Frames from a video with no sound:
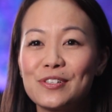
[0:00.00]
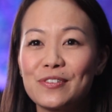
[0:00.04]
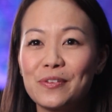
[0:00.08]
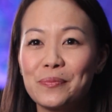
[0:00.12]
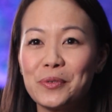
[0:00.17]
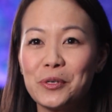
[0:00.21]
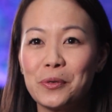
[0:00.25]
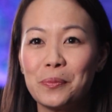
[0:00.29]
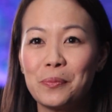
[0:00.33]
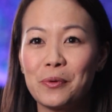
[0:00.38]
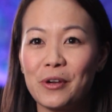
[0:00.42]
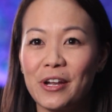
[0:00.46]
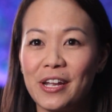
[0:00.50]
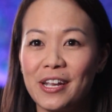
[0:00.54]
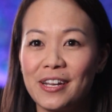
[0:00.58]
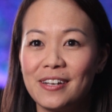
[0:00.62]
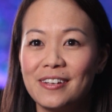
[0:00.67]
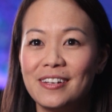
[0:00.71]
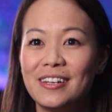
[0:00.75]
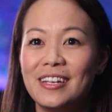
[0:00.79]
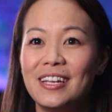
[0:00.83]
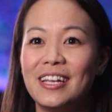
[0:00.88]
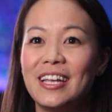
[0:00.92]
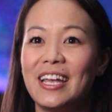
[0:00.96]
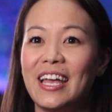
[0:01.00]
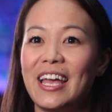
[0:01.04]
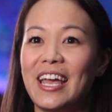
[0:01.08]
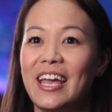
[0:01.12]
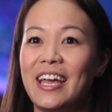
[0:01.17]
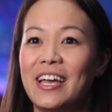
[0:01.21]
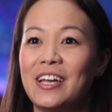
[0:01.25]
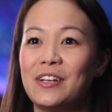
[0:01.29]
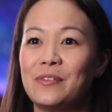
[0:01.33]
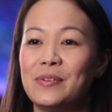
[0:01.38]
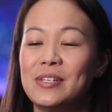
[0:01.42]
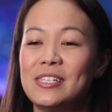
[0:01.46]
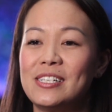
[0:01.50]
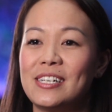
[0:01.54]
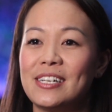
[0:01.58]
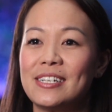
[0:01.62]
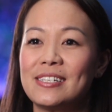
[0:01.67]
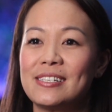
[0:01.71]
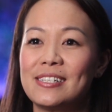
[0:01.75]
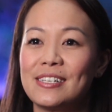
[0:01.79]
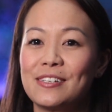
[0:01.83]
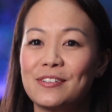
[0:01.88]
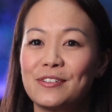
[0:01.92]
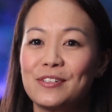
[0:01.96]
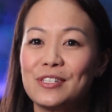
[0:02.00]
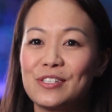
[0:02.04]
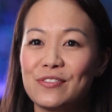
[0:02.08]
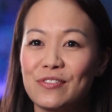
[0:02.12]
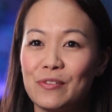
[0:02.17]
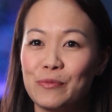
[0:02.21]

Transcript: from your brain, and we take signals